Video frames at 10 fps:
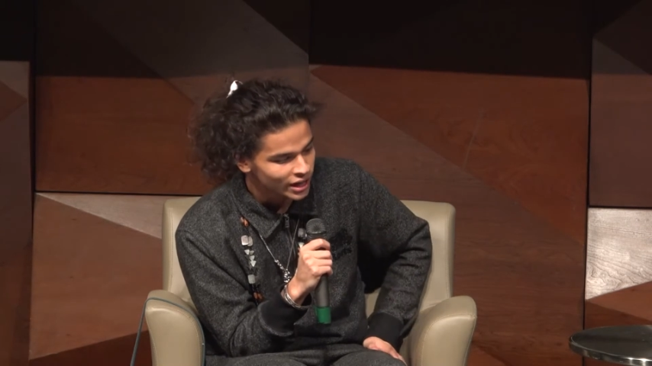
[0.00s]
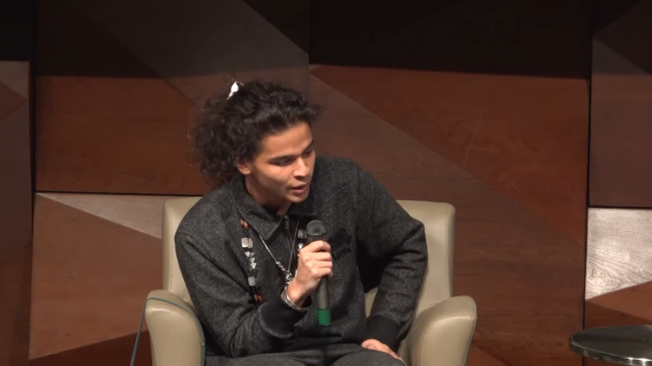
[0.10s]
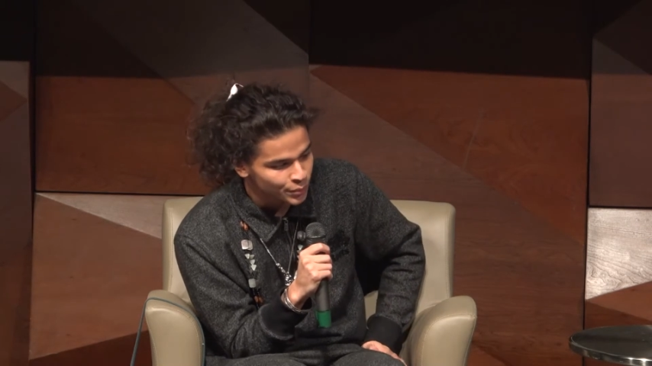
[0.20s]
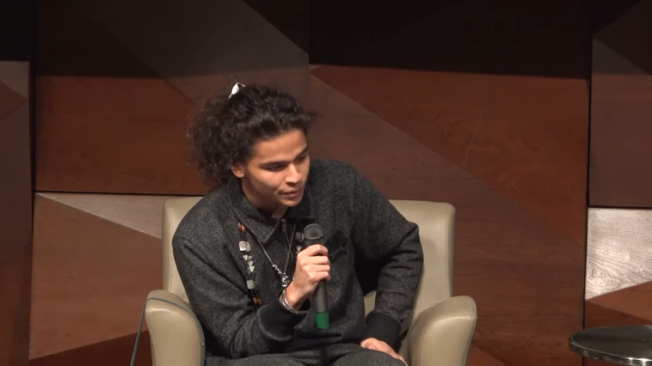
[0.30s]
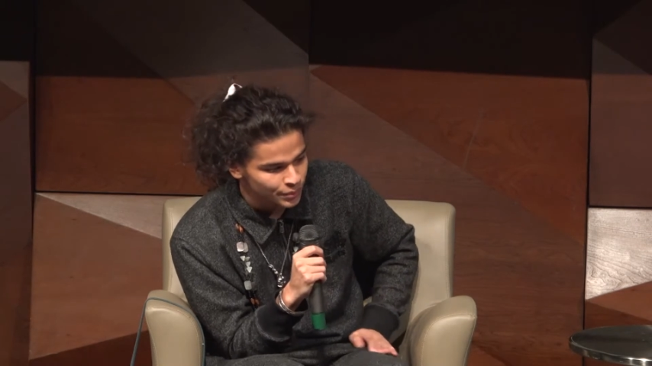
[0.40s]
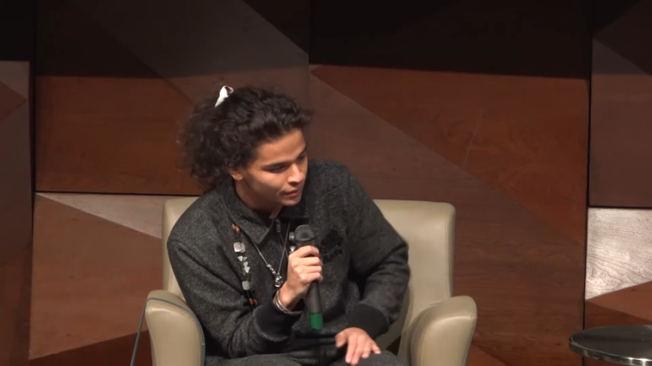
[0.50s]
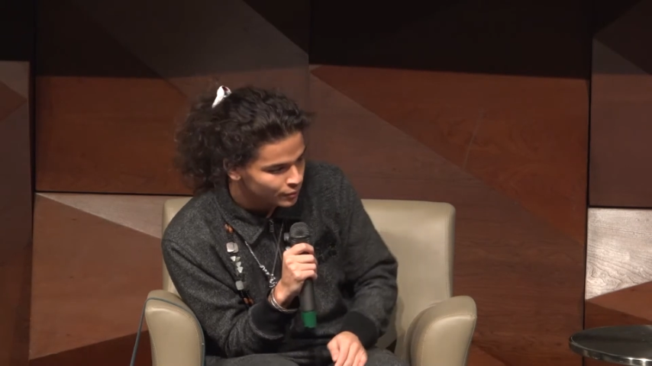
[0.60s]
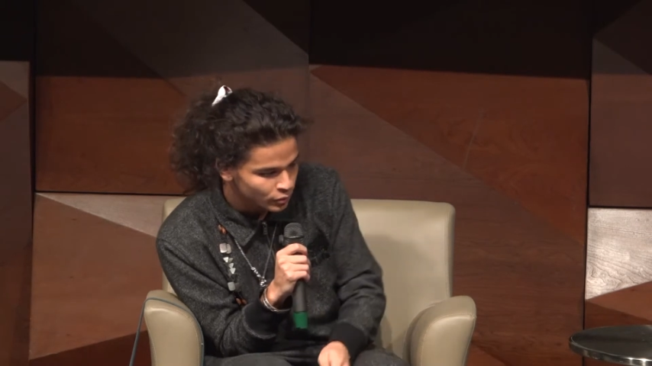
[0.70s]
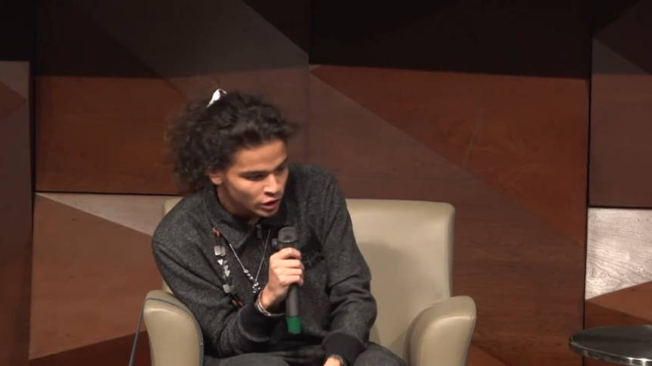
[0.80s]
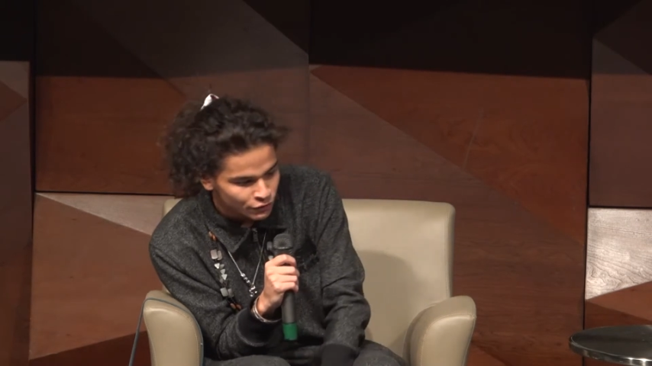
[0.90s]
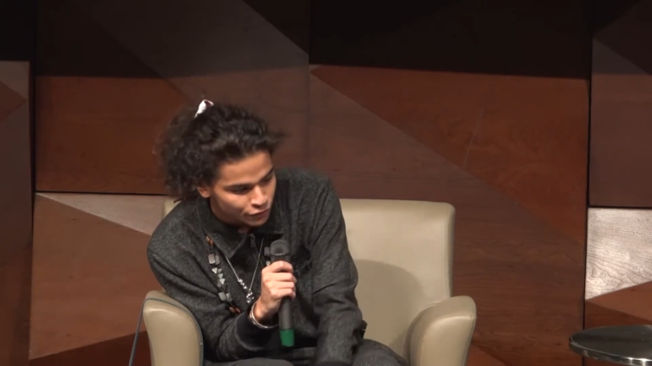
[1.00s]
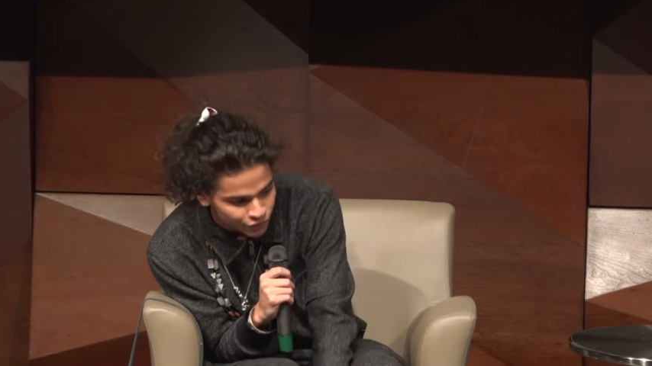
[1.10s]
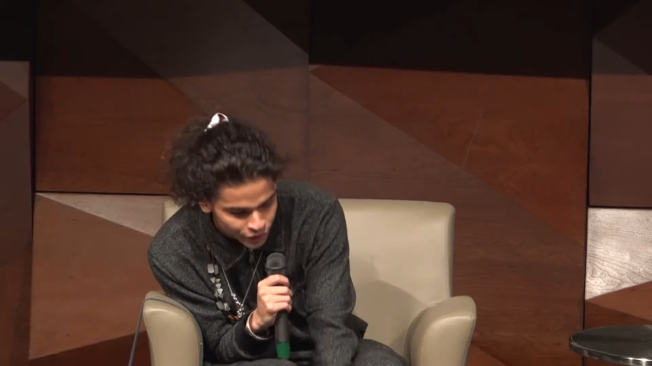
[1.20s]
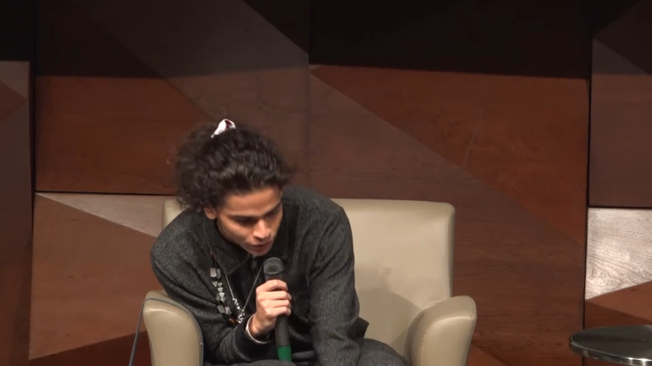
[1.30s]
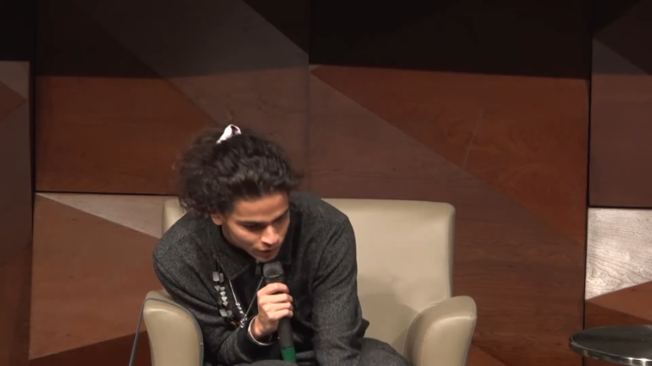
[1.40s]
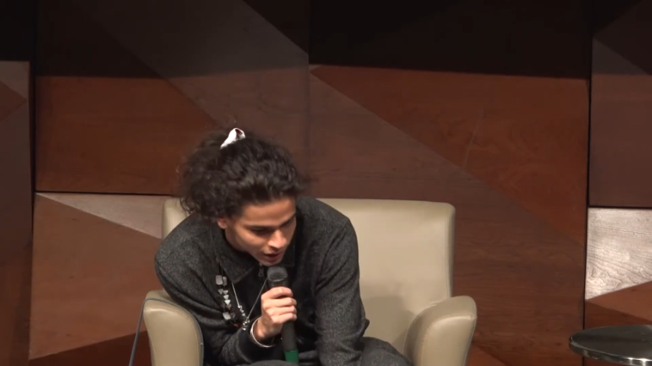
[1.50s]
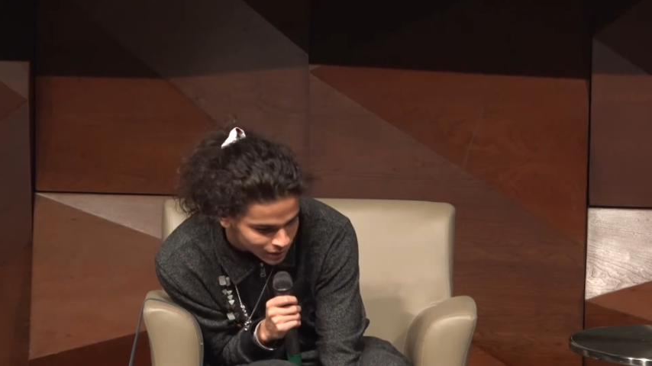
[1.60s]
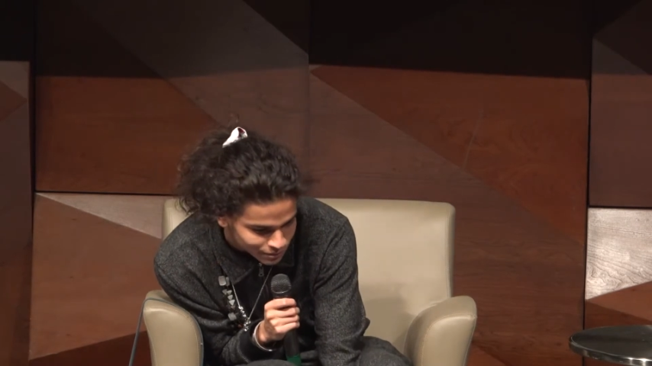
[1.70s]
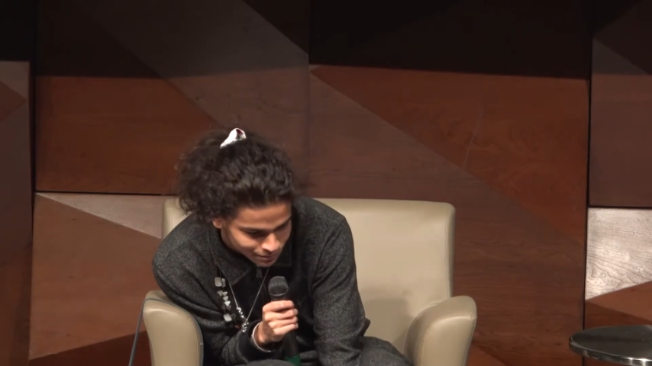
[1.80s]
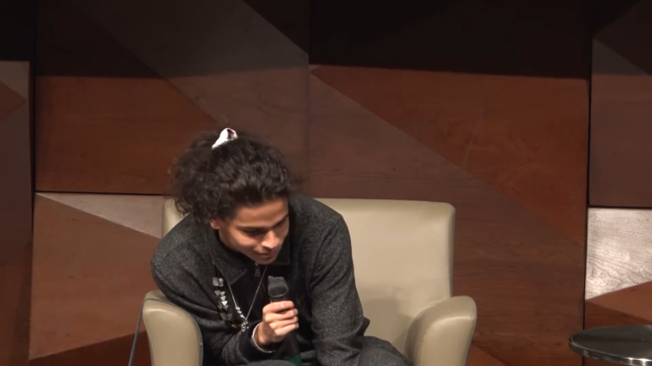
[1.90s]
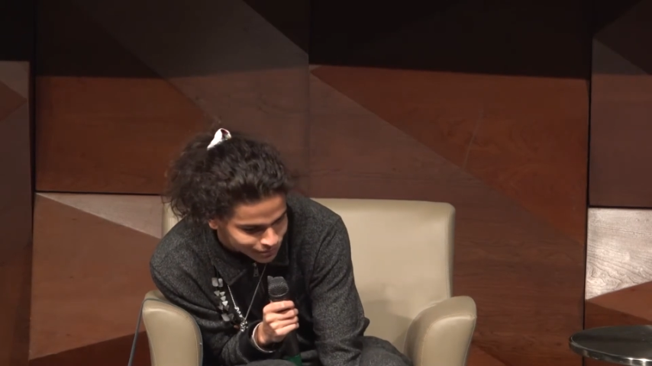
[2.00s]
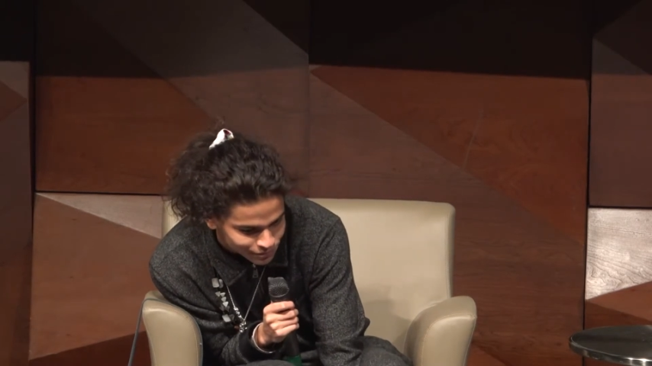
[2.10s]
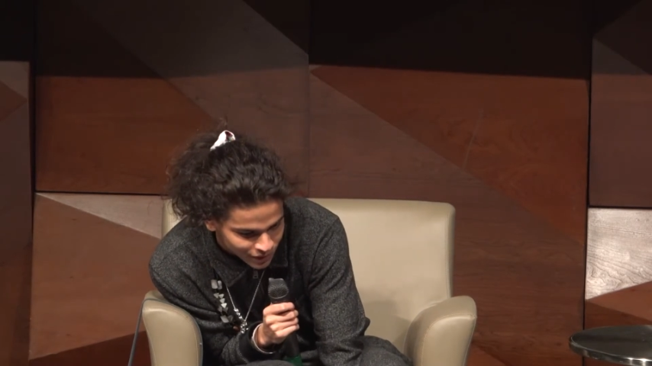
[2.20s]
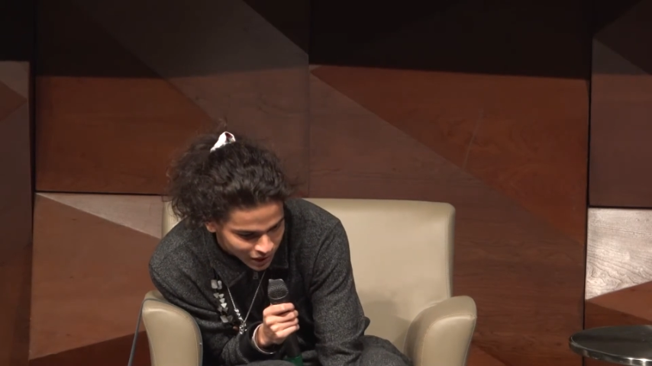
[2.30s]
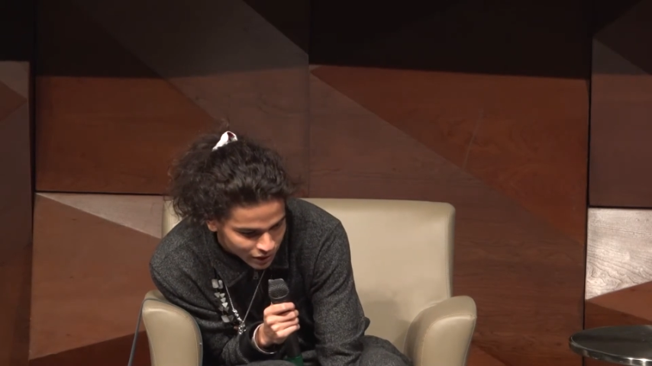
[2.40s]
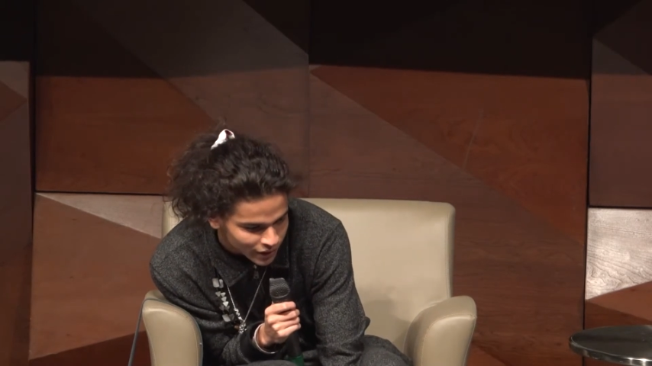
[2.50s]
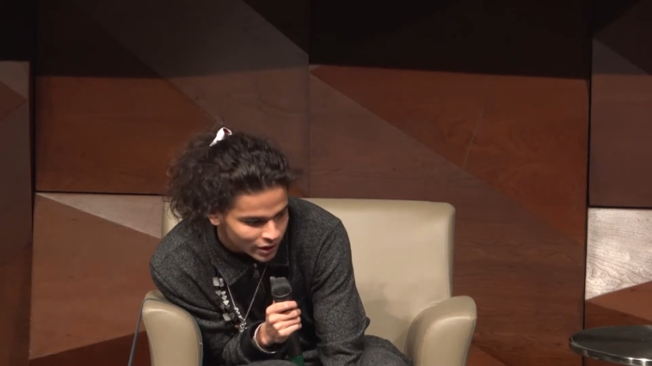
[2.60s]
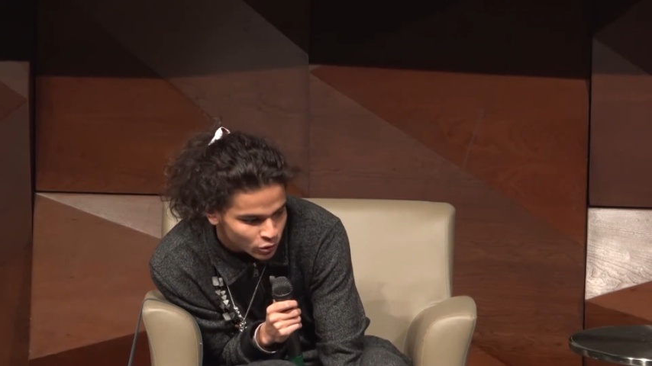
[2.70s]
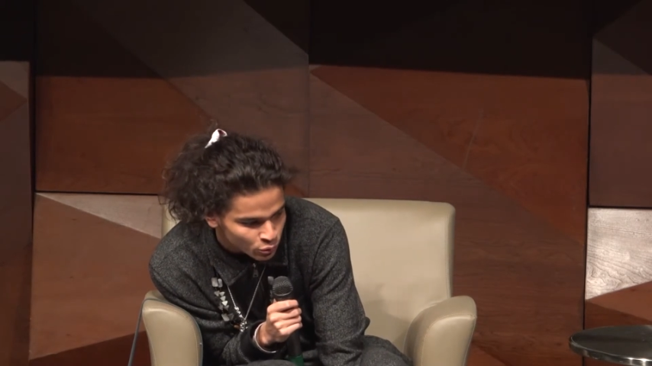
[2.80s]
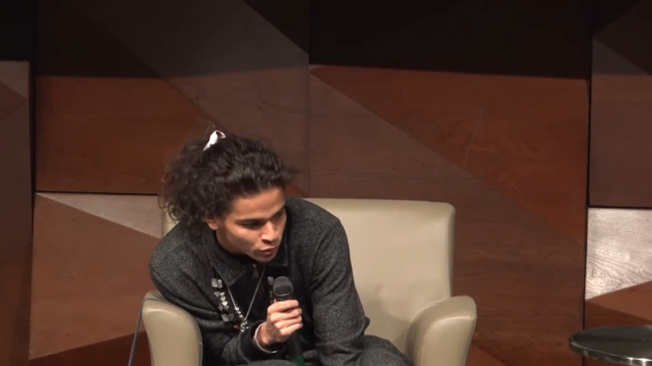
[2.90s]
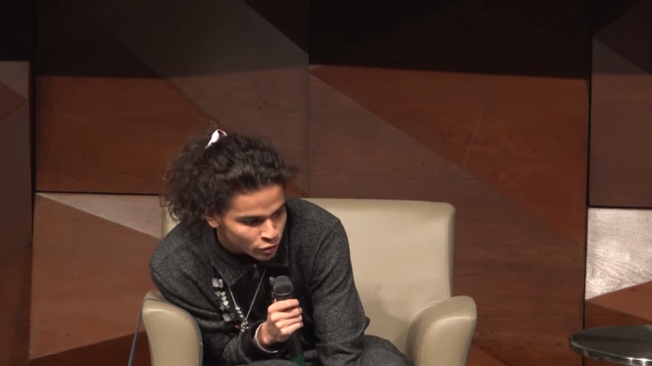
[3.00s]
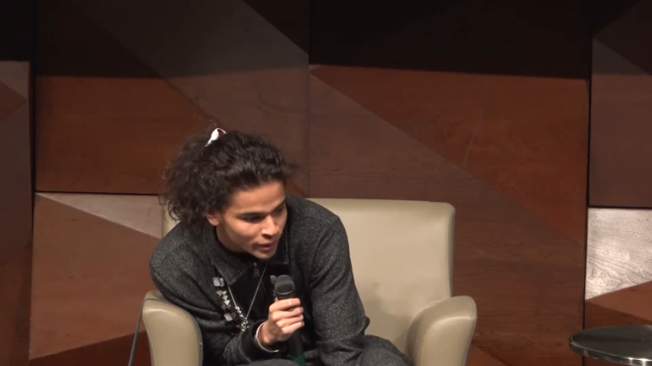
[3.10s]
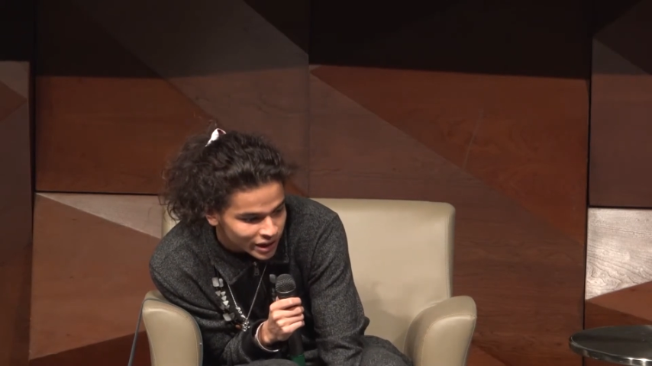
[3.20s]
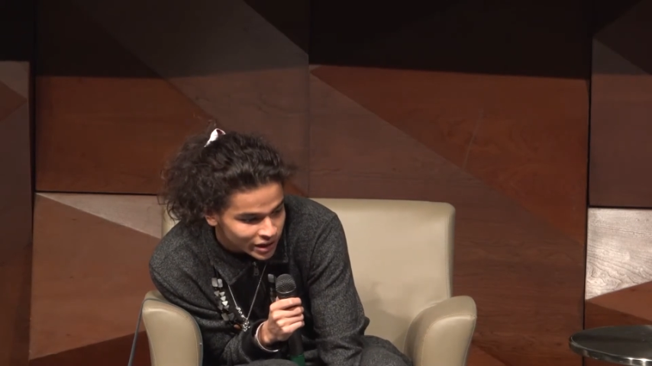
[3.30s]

But you never feel like then and there you're making